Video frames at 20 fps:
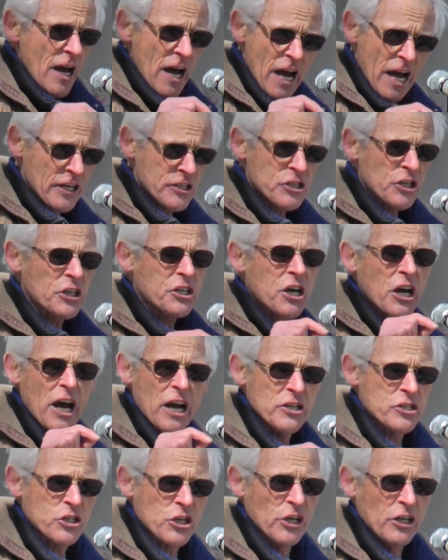
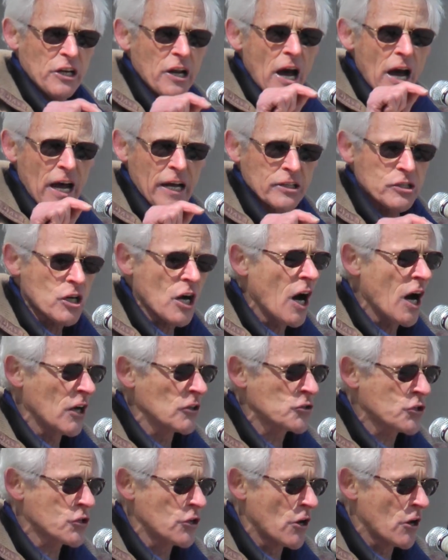education and
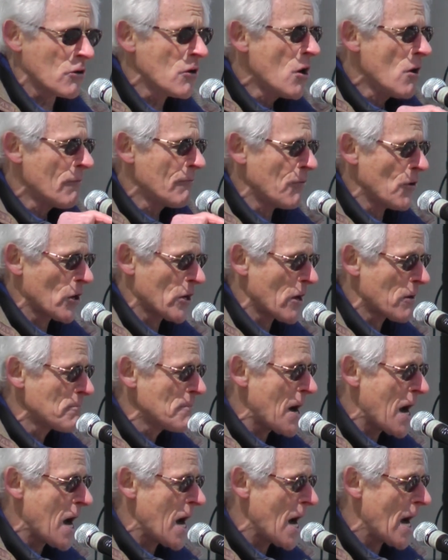culture for their
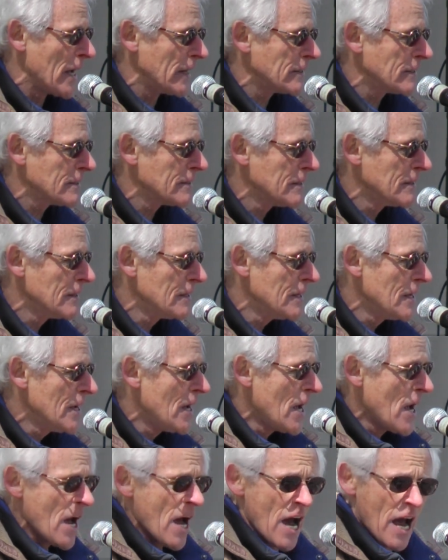mind,
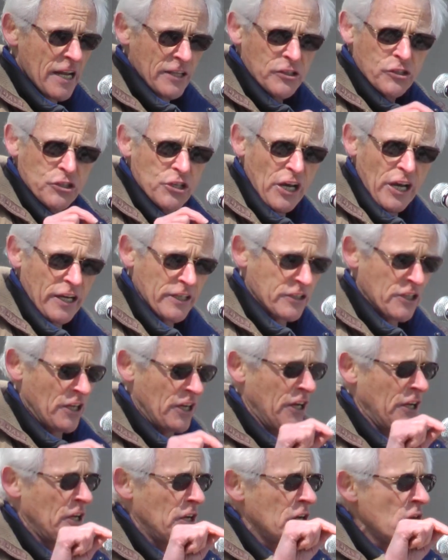and
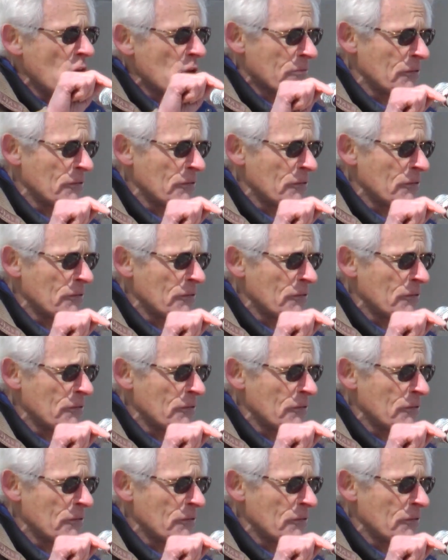dignity,